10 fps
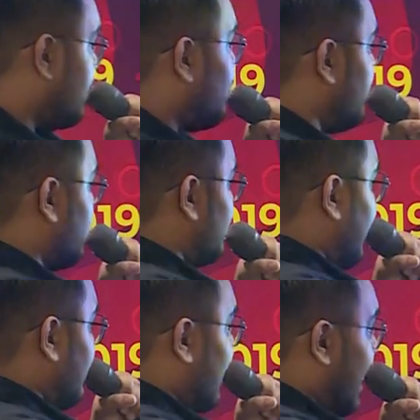see over here,
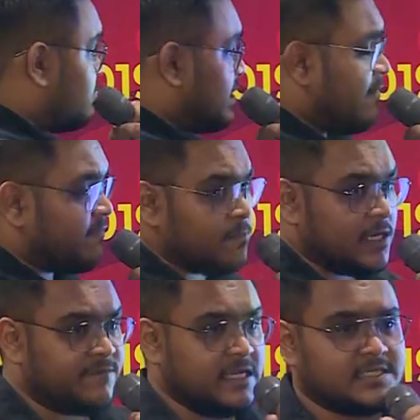right? Time saved
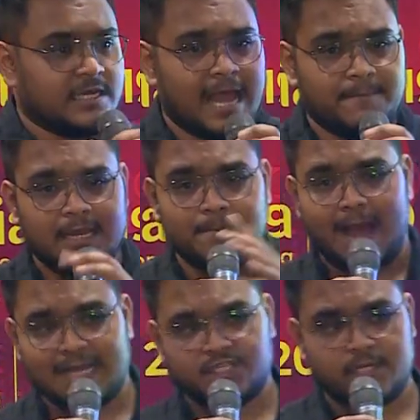per feature. I mean,
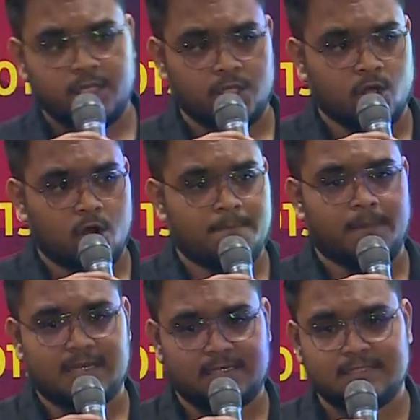imagine your
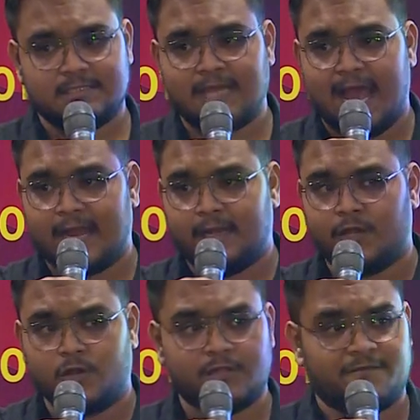buttons and
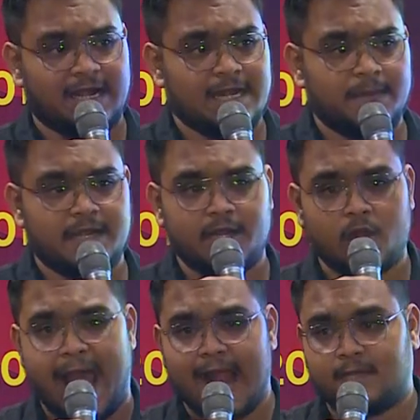the fundamental
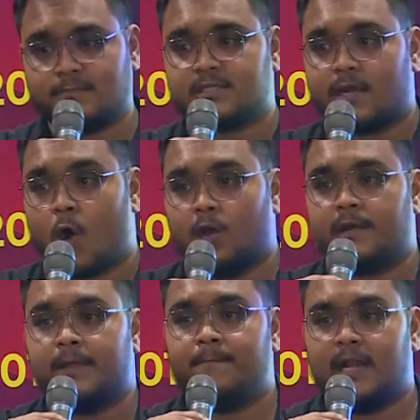atoms are
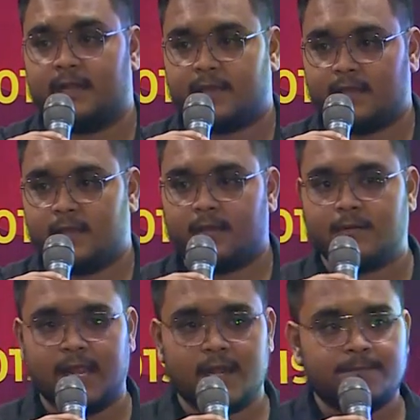already built,
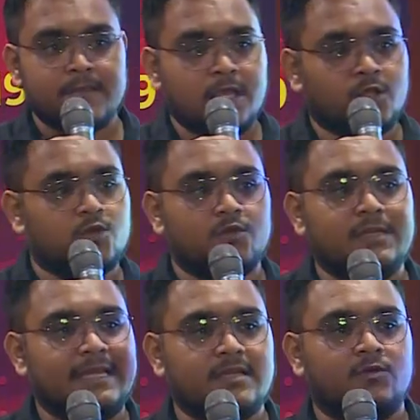right? You don't
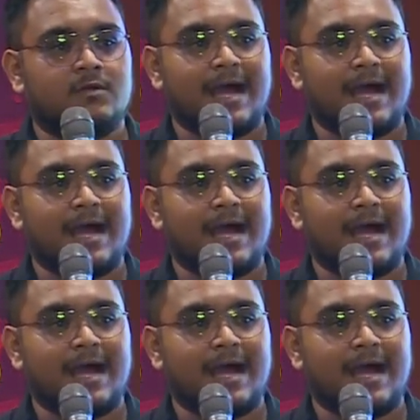need